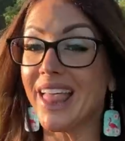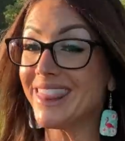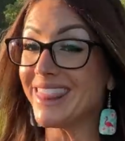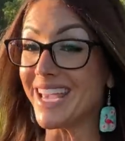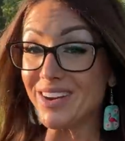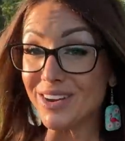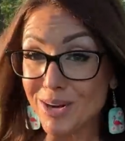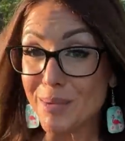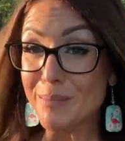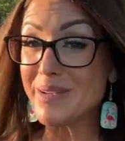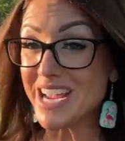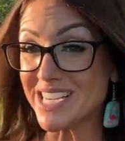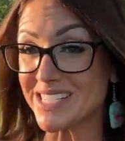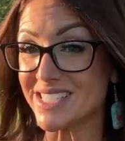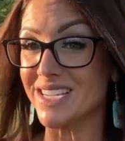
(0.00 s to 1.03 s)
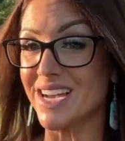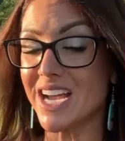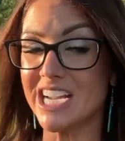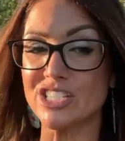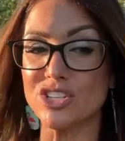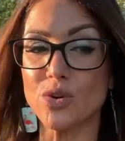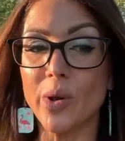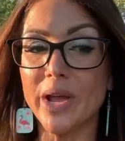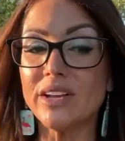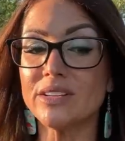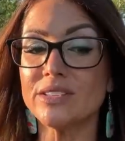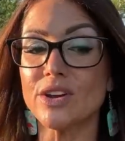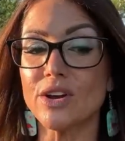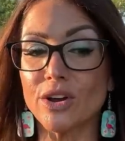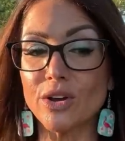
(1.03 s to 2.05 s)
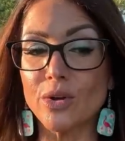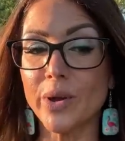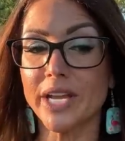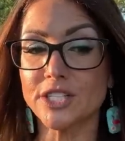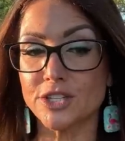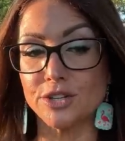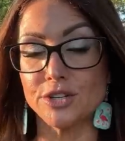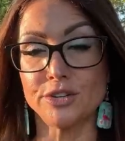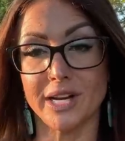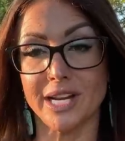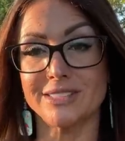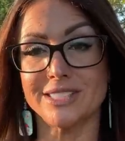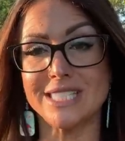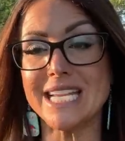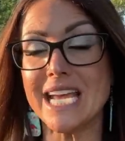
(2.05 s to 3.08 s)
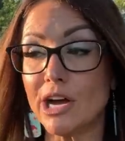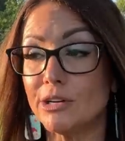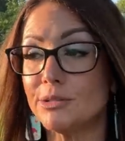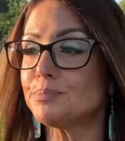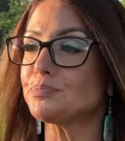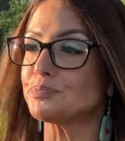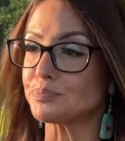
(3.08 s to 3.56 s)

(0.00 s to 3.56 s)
They are amazing, guys. Quails are a quick turnaround. Now,